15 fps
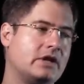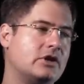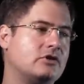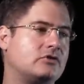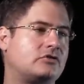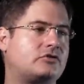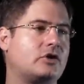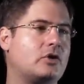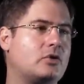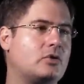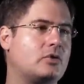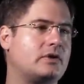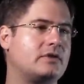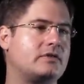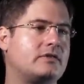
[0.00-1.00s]

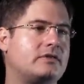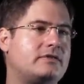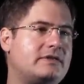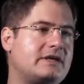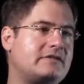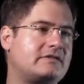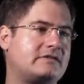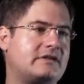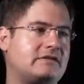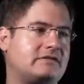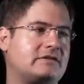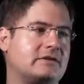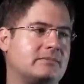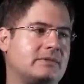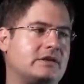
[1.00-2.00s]
So this
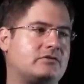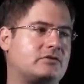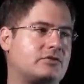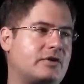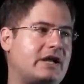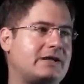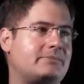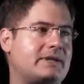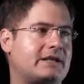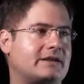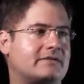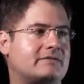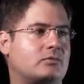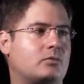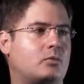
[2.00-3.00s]
system is great
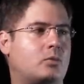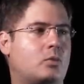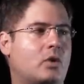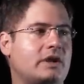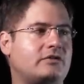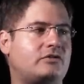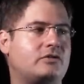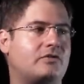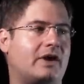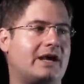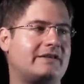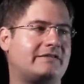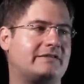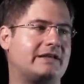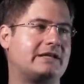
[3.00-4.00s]
because once you've
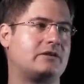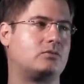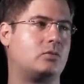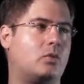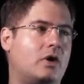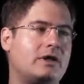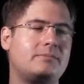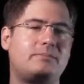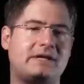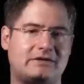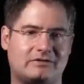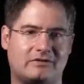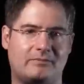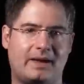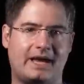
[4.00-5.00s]
isolated one piece
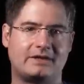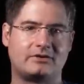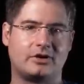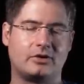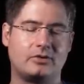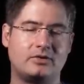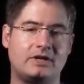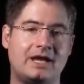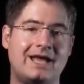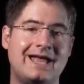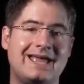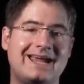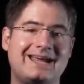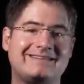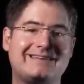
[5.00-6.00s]
of bad code,
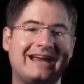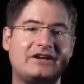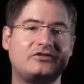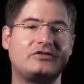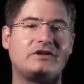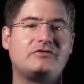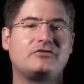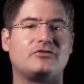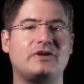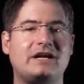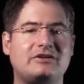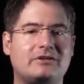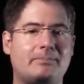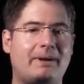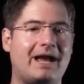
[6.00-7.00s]
it's actually free
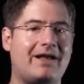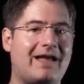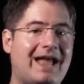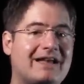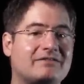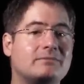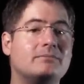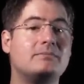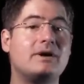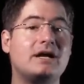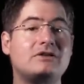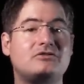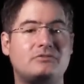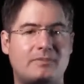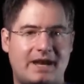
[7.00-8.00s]
to pile as
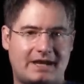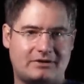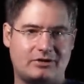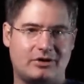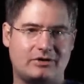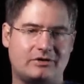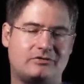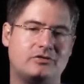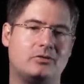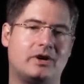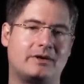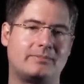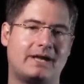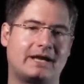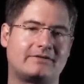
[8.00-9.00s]
much bad code as you
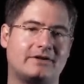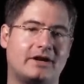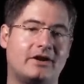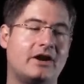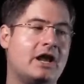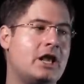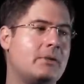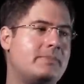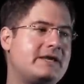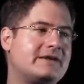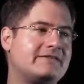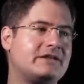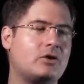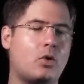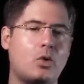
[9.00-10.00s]
want back there
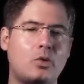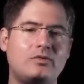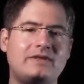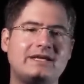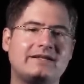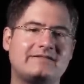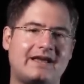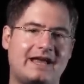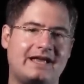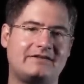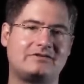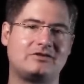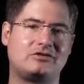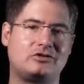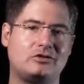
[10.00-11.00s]
because it only gets asked
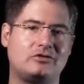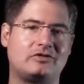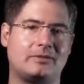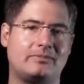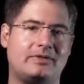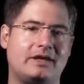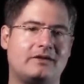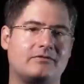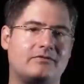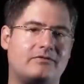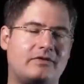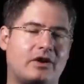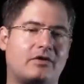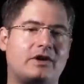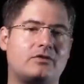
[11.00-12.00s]
to do something
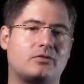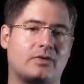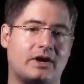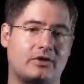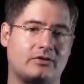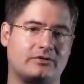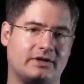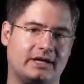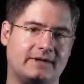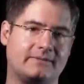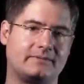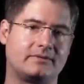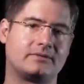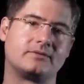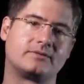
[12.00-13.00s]
very rarely,
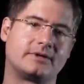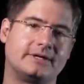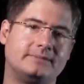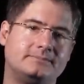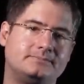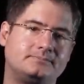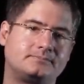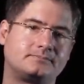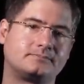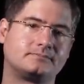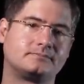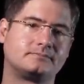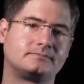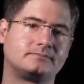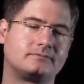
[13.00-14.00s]
right?
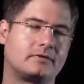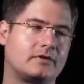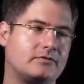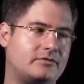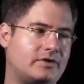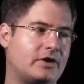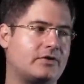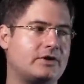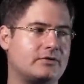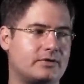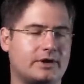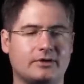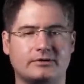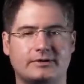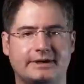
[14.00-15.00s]
Very
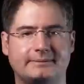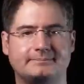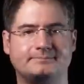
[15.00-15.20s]
rarely.